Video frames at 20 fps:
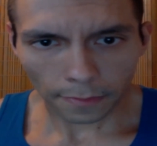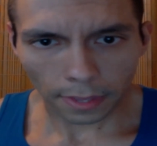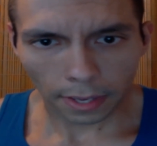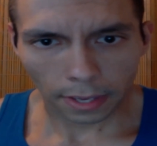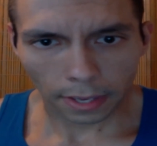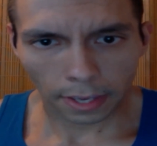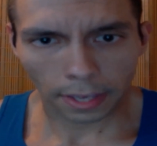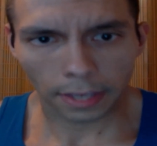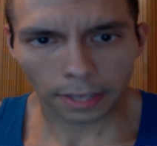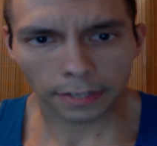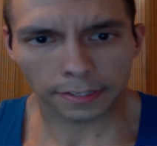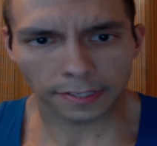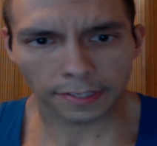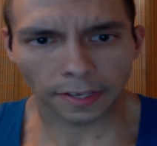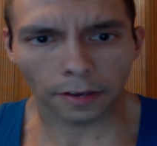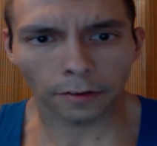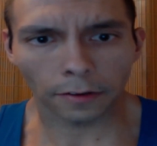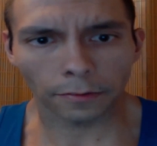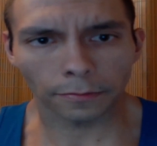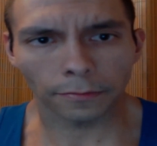and
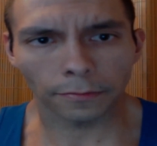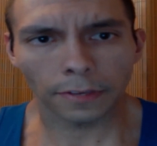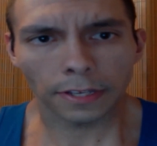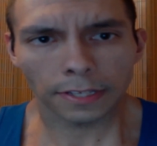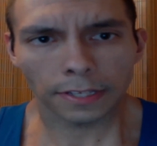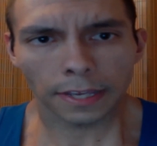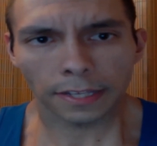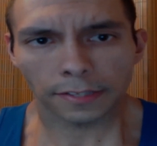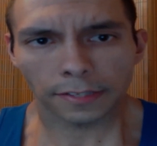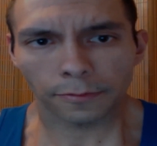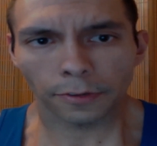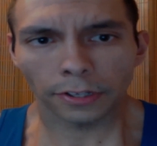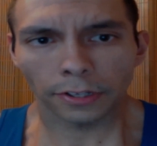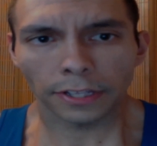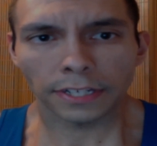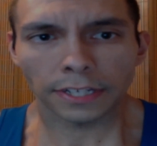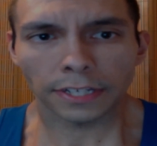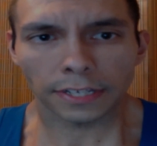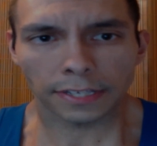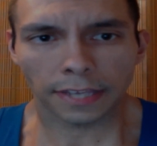so it's really
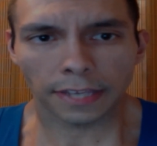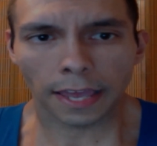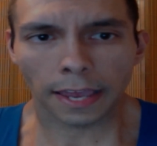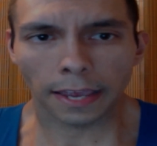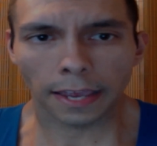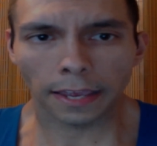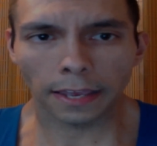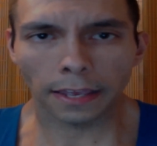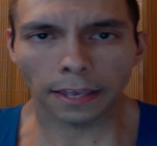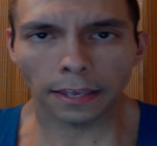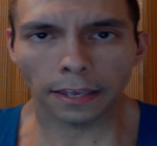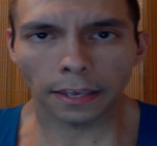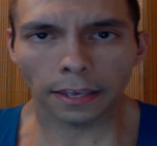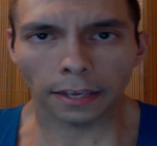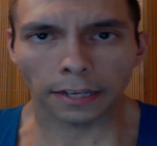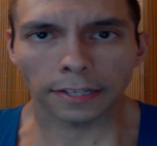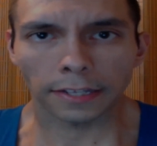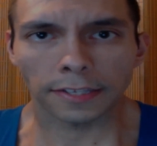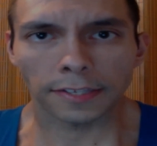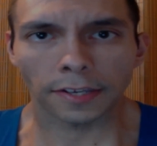just a
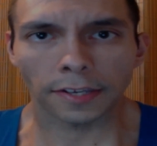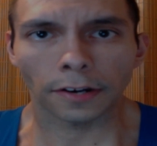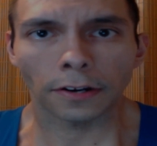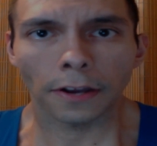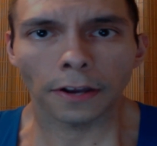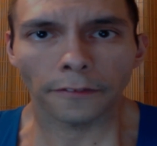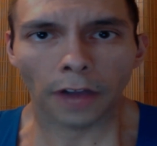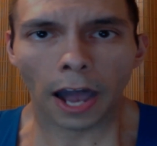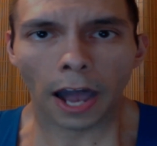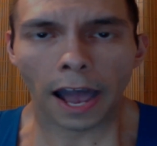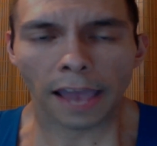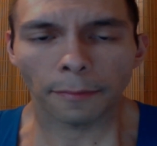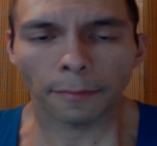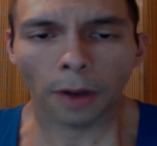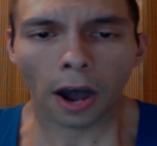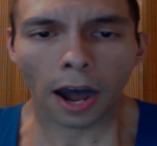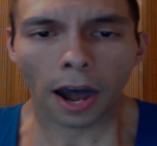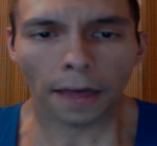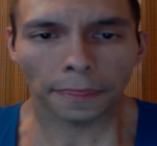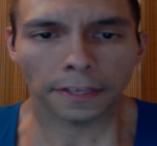concern of a
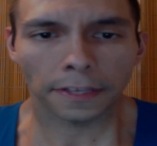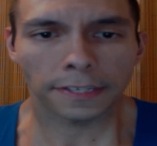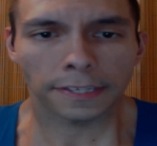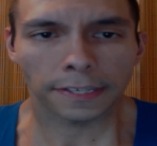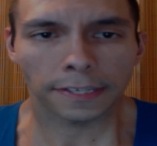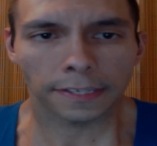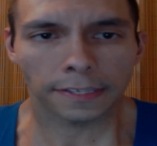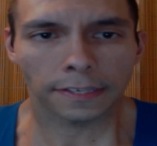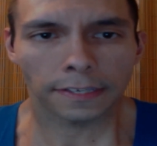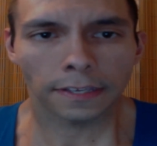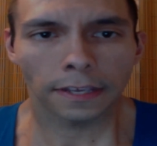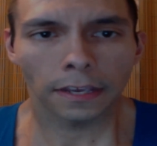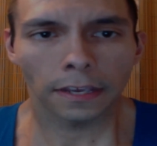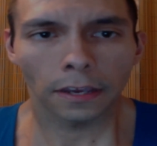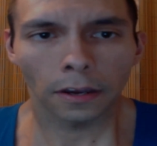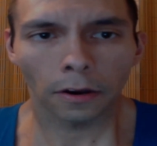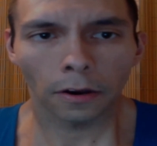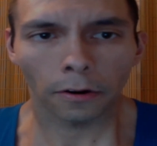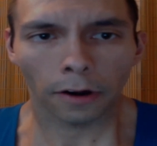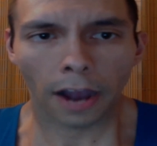hypothesis
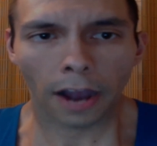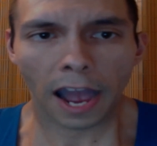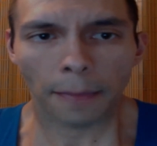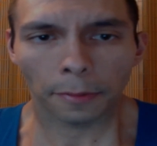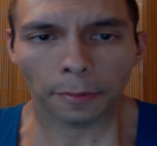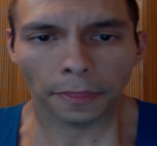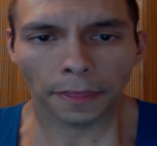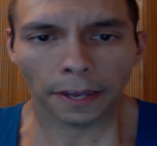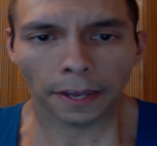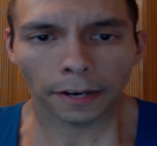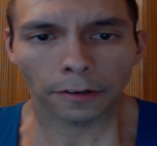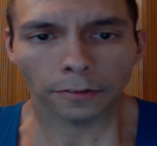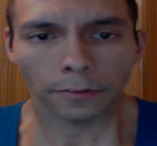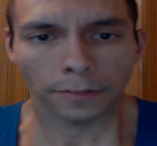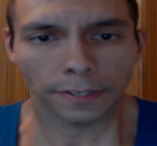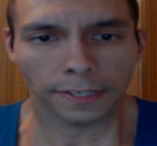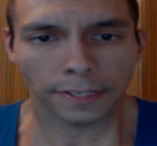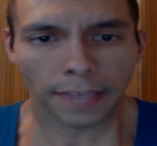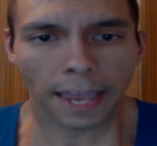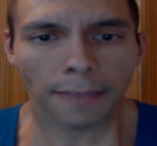or a hypothetical
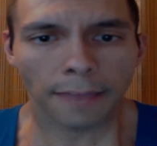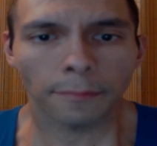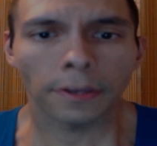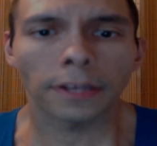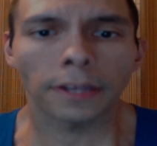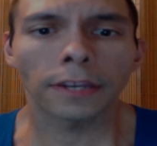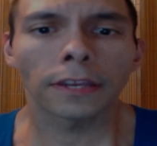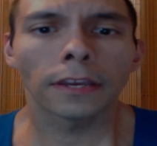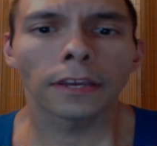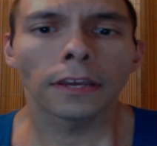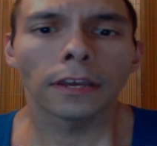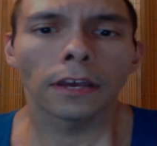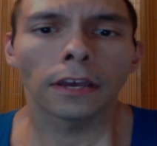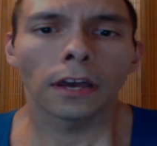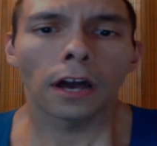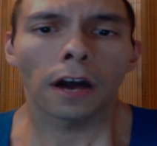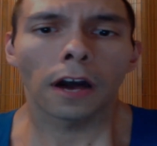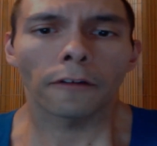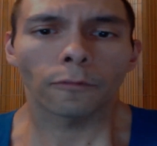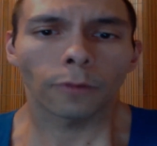statement
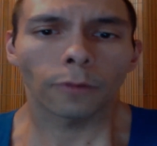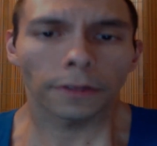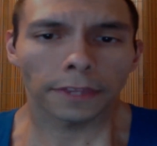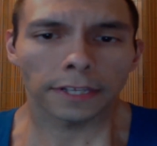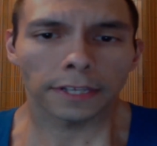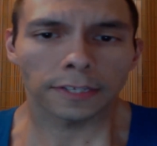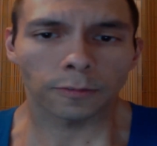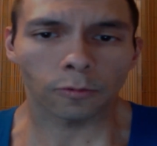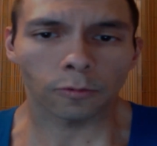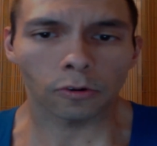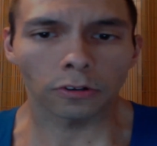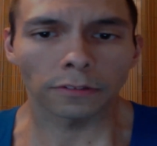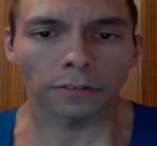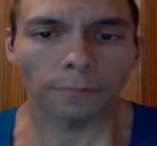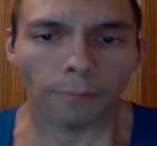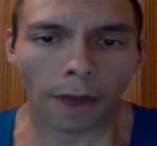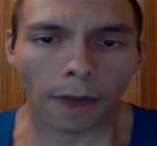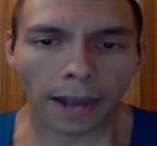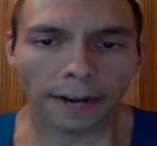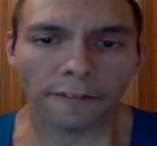of what this world
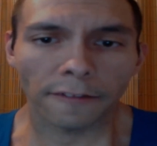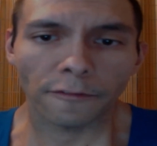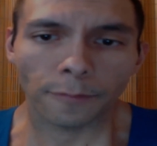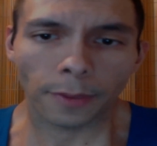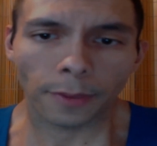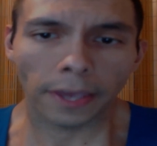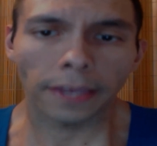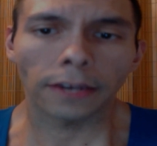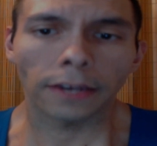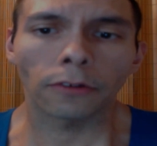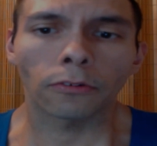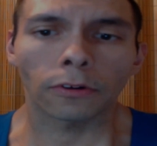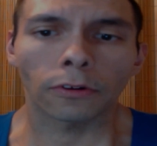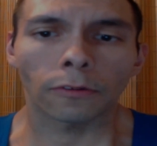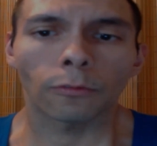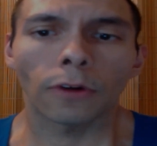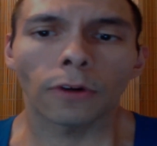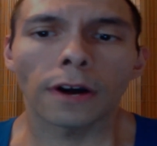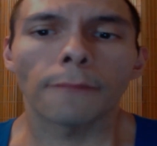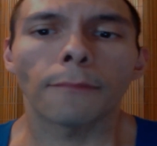might have been or
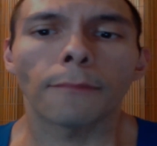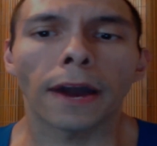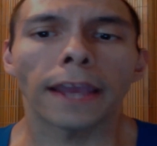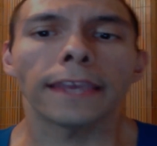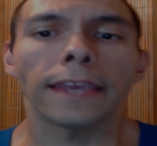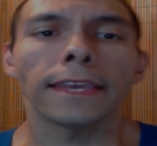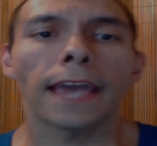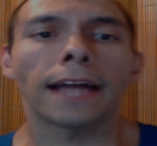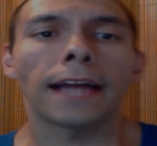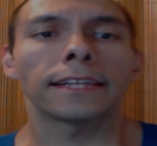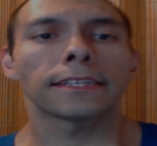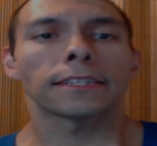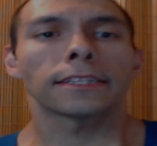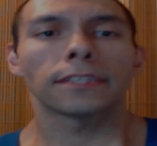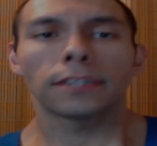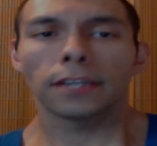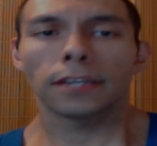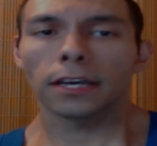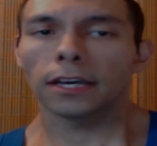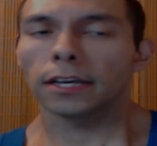what might yet
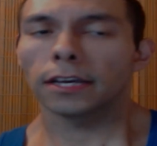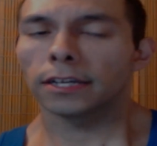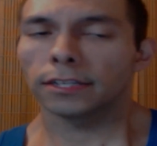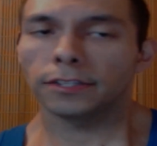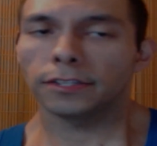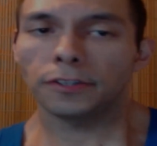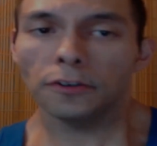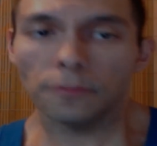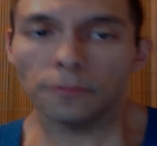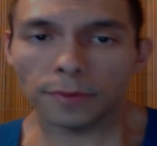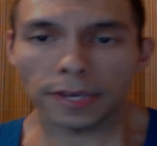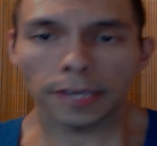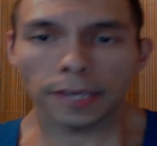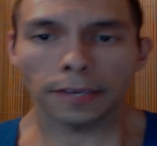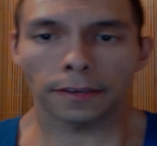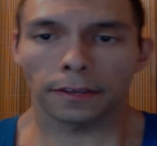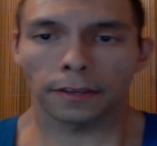to be.